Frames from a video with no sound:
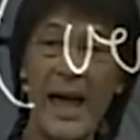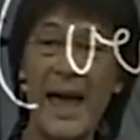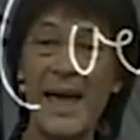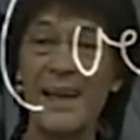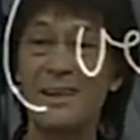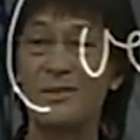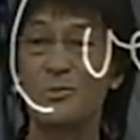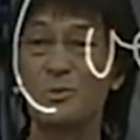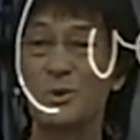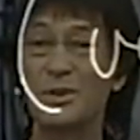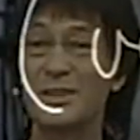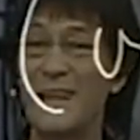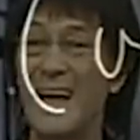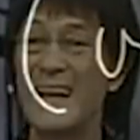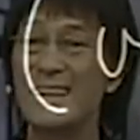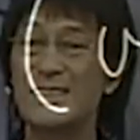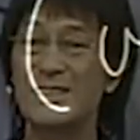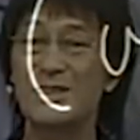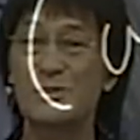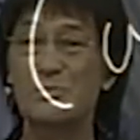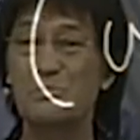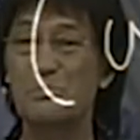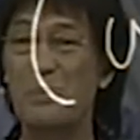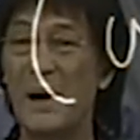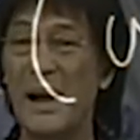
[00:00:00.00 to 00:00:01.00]
And with
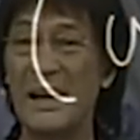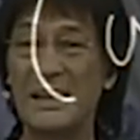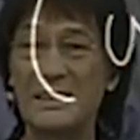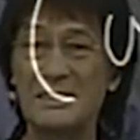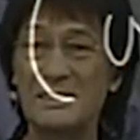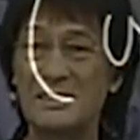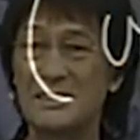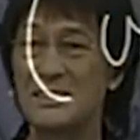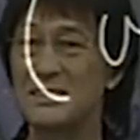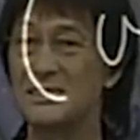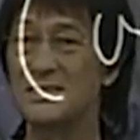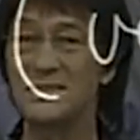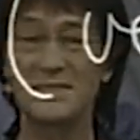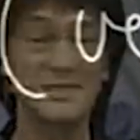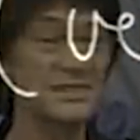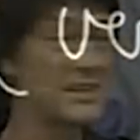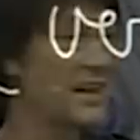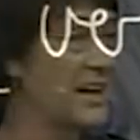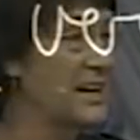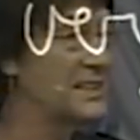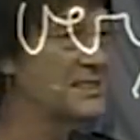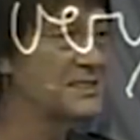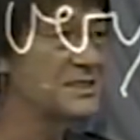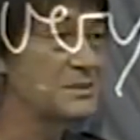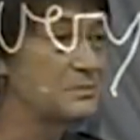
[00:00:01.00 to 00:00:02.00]
that, spices
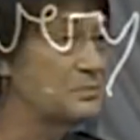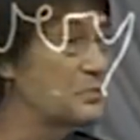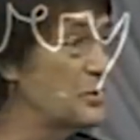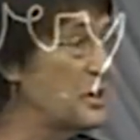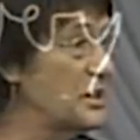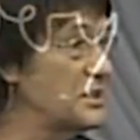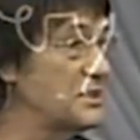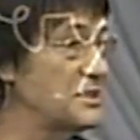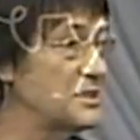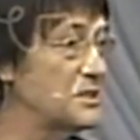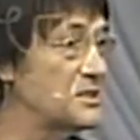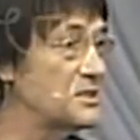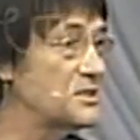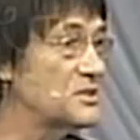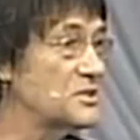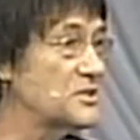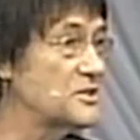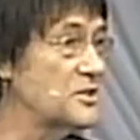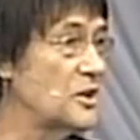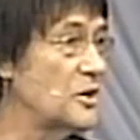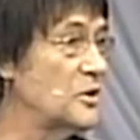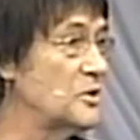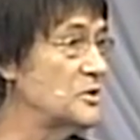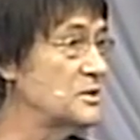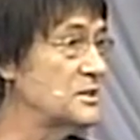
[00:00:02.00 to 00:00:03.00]
and precious
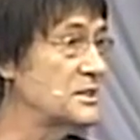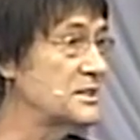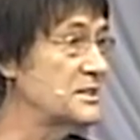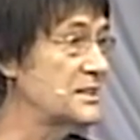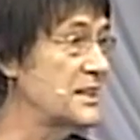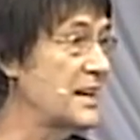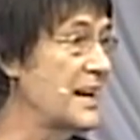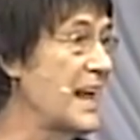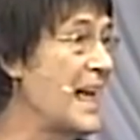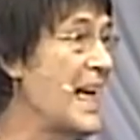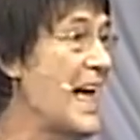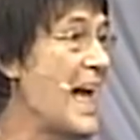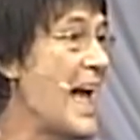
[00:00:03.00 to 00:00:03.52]
stones.